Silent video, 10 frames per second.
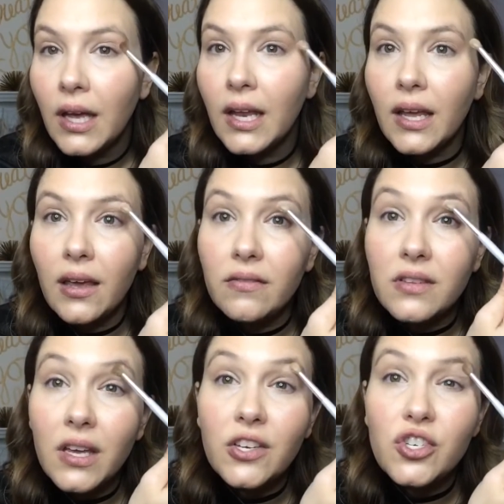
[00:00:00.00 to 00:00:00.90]
And it gives
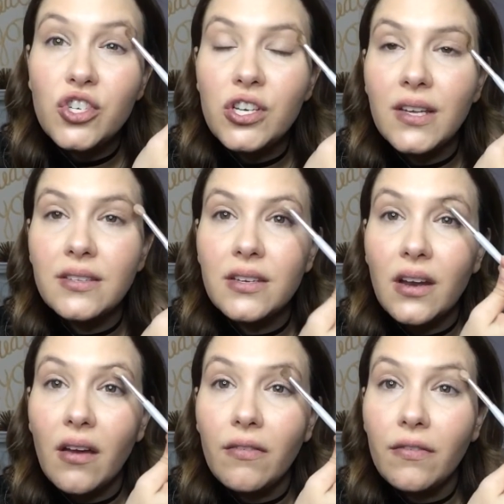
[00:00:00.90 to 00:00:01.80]
like just
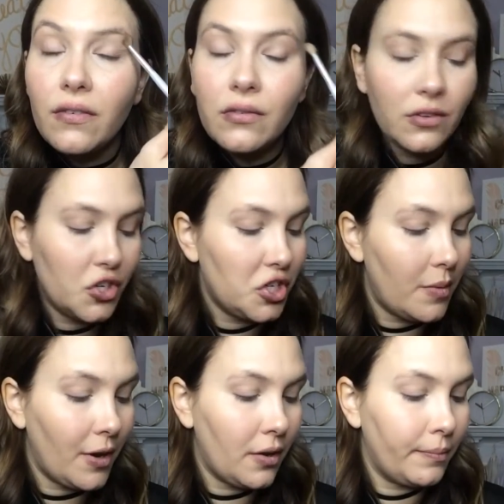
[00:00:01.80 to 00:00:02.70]
enough
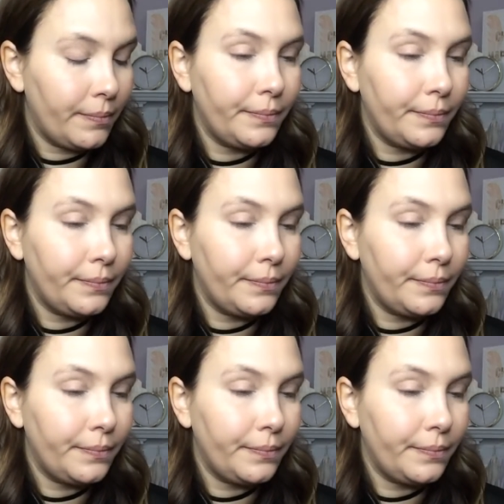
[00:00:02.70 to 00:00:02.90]
shimmer.